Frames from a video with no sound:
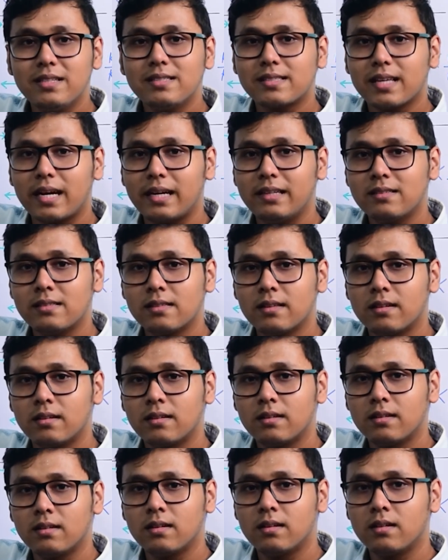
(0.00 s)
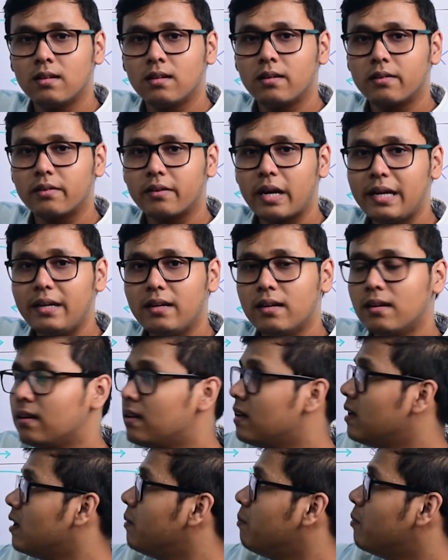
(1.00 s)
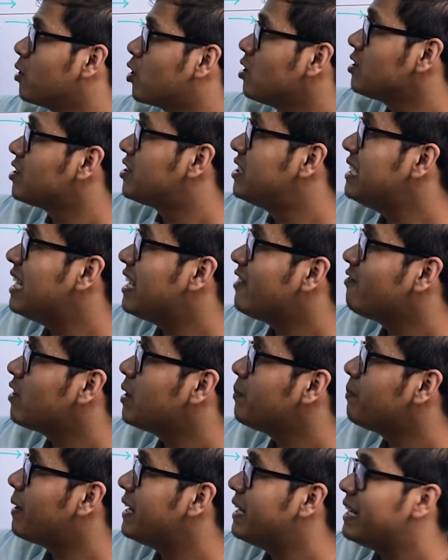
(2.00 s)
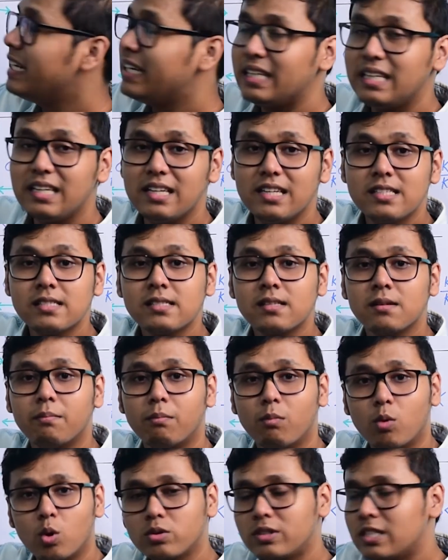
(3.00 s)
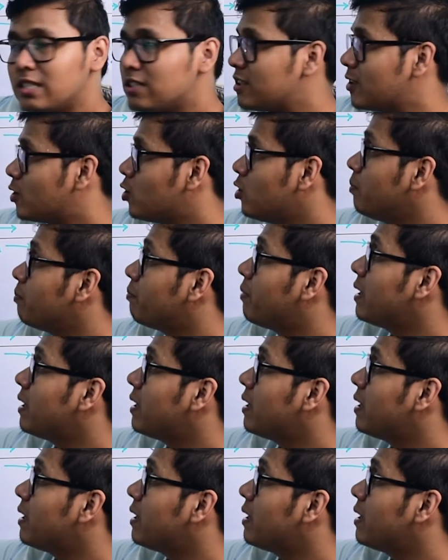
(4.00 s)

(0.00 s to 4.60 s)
in size, right? Because dN one by dt is more than zero,